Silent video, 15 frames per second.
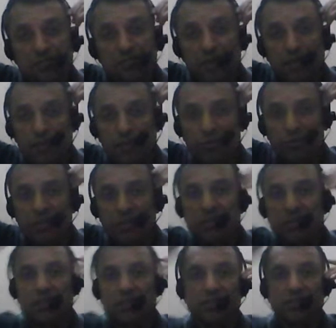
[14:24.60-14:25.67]

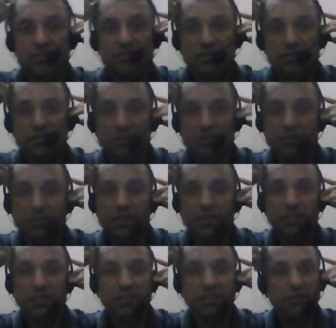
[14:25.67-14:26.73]
opponent is very
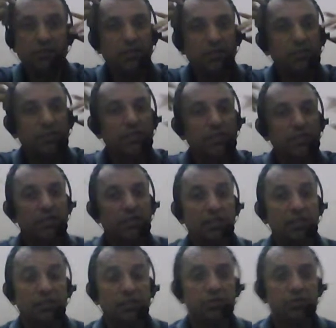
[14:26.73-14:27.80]
nearby me,
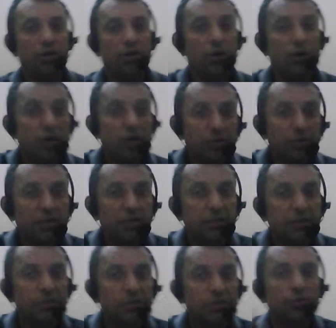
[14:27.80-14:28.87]
so how I will
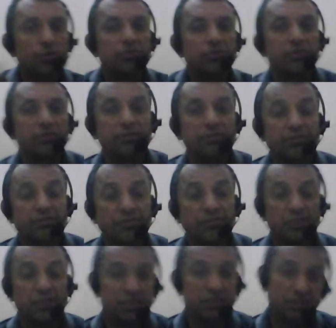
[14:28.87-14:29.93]
give those?
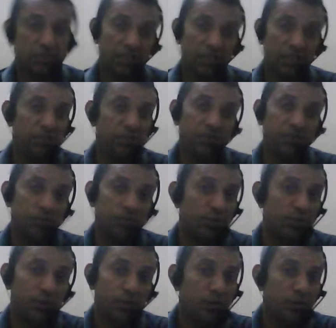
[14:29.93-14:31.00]
Same in
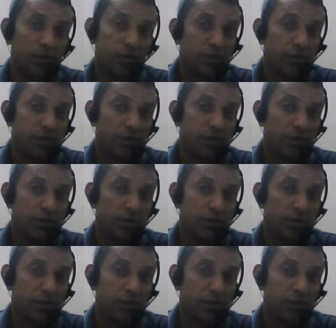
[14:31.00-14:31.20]
football,